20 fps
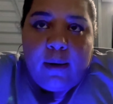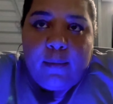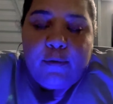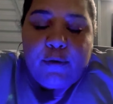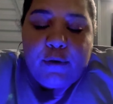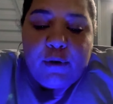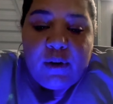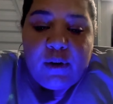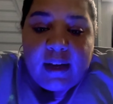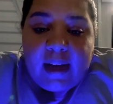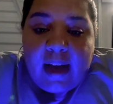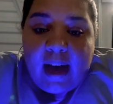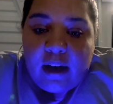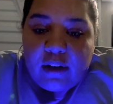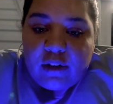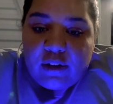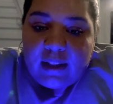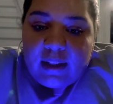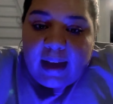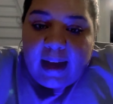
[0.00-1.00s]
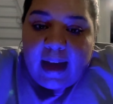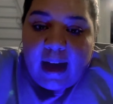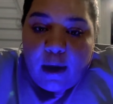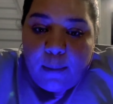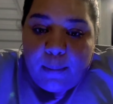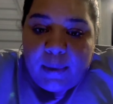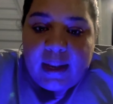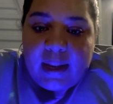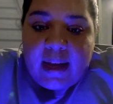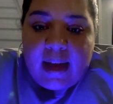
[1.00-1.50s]
for you to calculate how
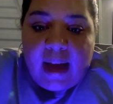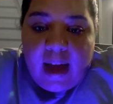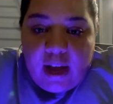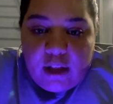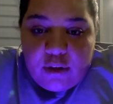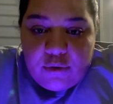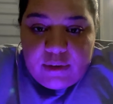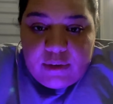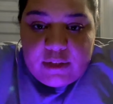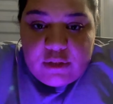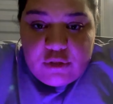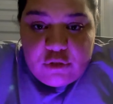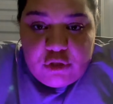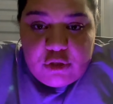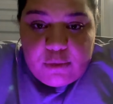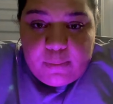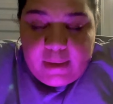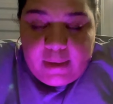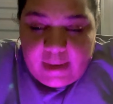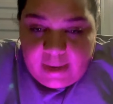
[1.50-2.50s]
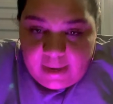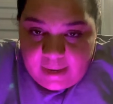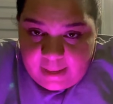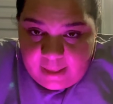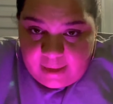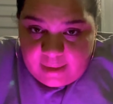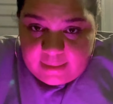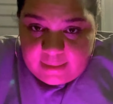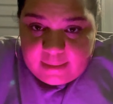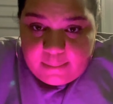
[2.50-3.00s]
many calories you should be
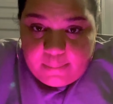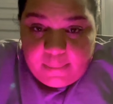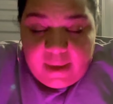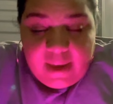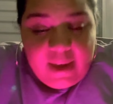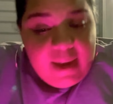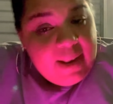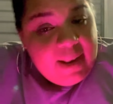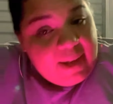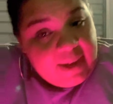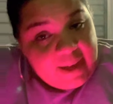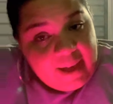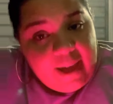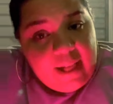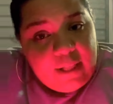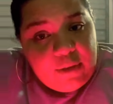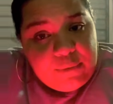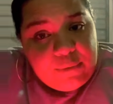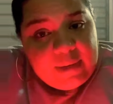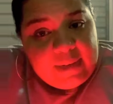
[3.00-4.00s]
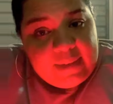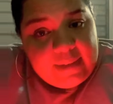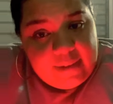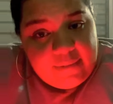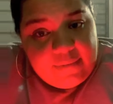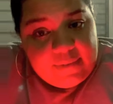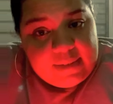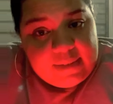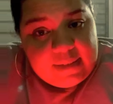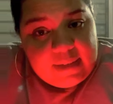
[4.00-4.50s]
eating to be in a calorie
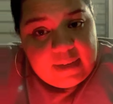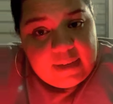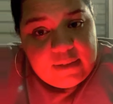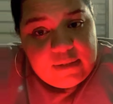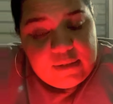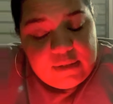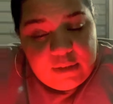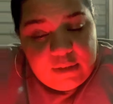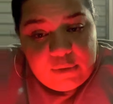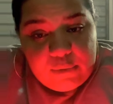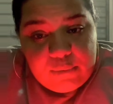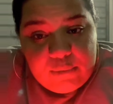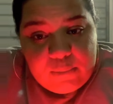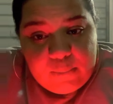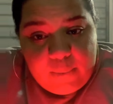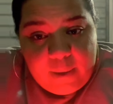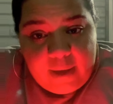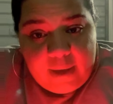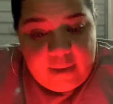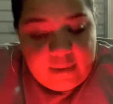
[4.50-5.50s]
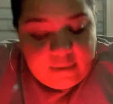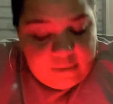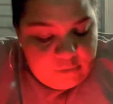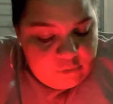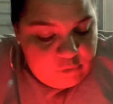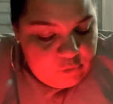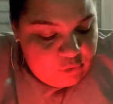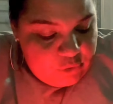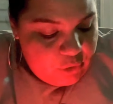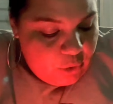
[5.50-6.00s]
deficit to lose weight.
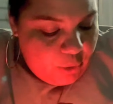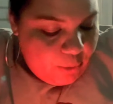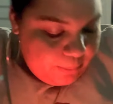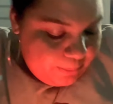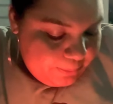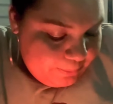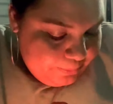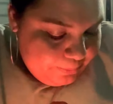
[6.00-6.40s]
So